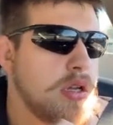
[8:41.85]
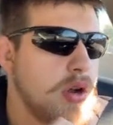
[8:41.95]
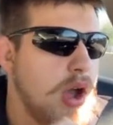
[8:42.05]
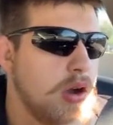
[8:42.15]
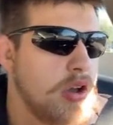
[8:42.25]

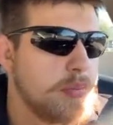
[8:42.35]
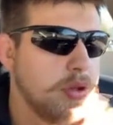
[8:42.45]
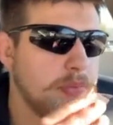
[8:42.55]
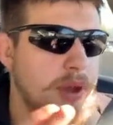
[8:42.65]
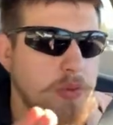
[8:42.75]
how I
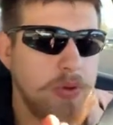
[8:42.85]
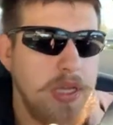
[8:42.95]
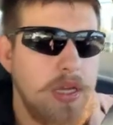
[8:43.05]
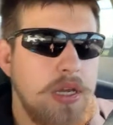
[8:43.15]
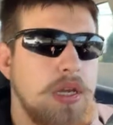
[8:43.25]
build my
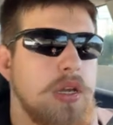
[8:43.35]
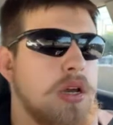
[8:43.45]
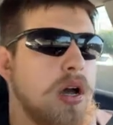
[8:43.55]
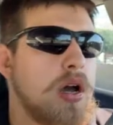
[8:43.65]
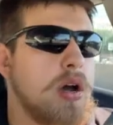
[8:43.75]
week,
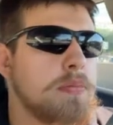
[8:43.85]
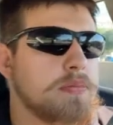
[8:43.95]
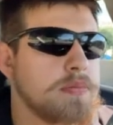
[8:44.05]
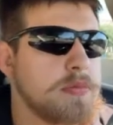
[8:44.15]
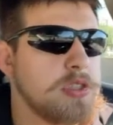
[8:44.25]

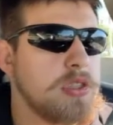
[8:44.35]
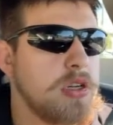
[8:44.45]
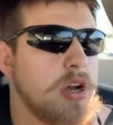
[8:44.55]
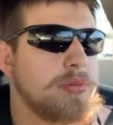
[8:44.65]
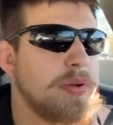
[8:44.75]

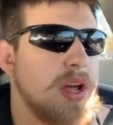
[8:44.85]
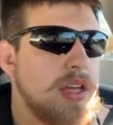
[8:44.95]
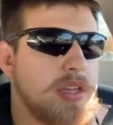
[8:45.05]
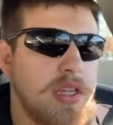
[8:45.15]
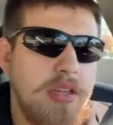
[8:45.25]
my
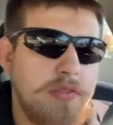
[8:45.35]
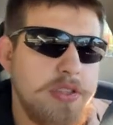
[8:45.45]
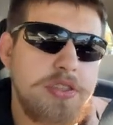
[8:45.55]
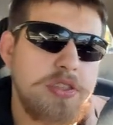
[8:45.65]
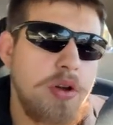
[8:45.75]
gi
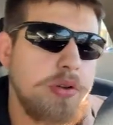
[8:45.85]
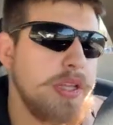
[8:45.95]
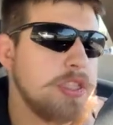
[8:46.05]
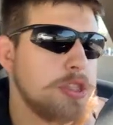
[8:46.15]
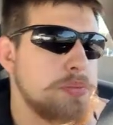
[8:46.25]
versus no
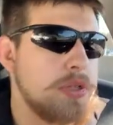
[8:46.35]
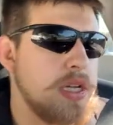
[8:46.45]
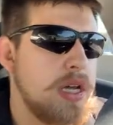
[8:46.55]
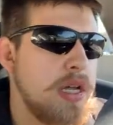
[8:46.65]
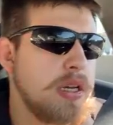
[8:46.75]
gi
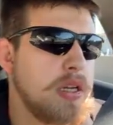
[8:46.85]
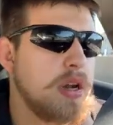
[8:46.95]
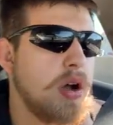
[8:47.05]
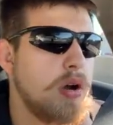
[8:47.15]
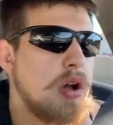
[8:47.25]
split, you
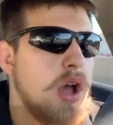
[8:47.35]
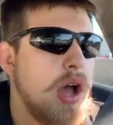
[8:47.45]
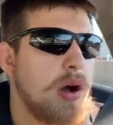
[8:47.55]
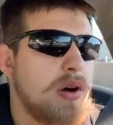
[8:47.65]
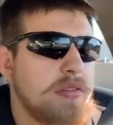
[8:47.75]
know,
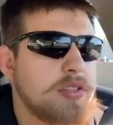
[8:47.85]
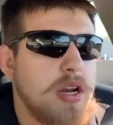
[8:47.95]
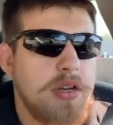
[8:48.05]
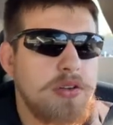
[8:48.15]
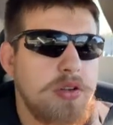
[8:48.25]
how often
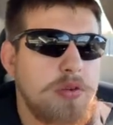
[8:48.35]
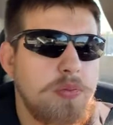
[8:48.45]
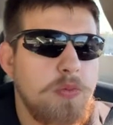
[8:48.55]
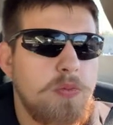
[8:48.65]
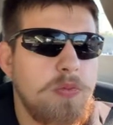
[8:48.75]
I
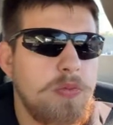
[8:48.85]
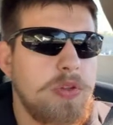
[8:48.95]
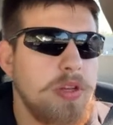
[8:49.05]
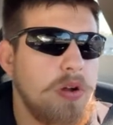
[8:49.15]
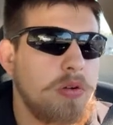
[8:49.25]
do,
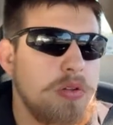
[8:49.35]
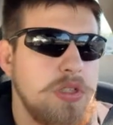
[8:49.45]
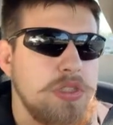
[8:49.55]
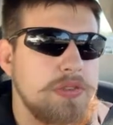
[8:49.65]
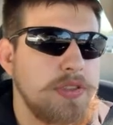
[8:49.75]
you know,
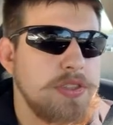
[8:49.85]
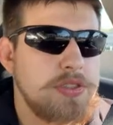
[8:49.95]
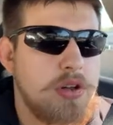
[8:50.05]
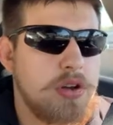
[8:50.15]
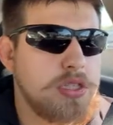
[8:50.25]
clinch versus
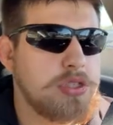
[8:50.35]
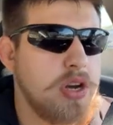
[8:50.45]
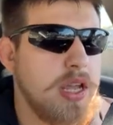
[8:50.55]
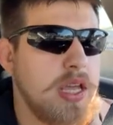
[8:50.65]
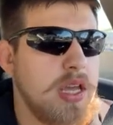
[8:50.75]
long
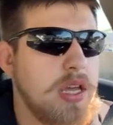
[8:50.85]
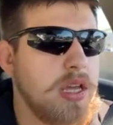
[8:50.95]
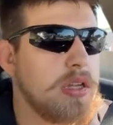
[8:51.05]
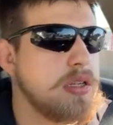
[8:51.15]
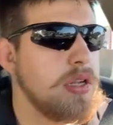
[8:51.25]

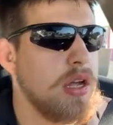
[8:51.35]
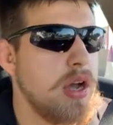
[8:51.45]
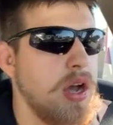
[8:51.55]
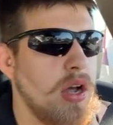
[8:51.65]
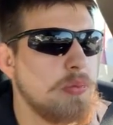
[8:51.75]
striking,
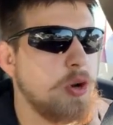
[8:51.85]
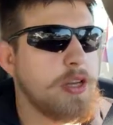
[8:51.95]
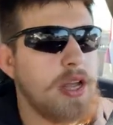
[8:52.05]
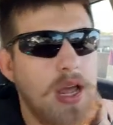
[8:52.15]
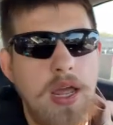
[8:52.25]
in Muay
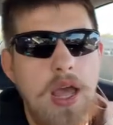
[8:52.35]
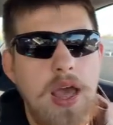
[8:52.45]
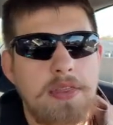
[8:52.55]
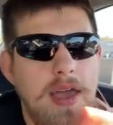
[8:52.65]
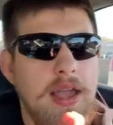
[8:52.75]
Thai,
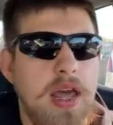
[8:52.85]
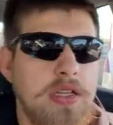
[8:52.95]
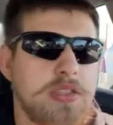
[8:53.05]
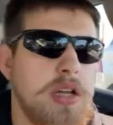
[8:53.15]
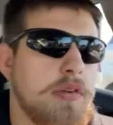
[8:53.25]
that kind
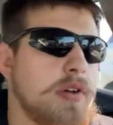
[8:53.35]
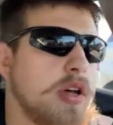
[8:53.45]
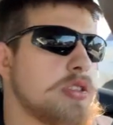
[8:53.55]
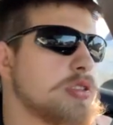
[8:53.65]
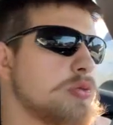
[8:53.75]
of stuff.
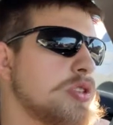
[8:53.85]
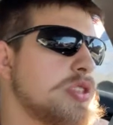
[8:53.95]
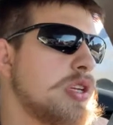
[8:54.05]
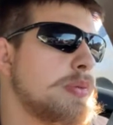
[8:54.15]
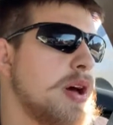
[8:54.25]
So we'll
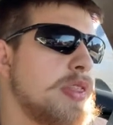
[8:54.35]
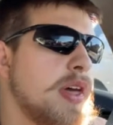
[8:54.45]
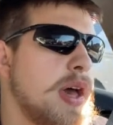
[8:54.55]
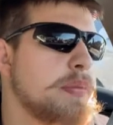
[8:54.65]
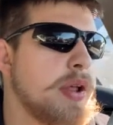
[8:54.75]
see about
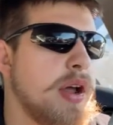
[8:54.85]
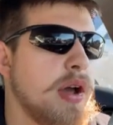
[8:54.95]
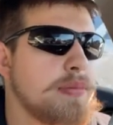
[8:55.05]
that, but,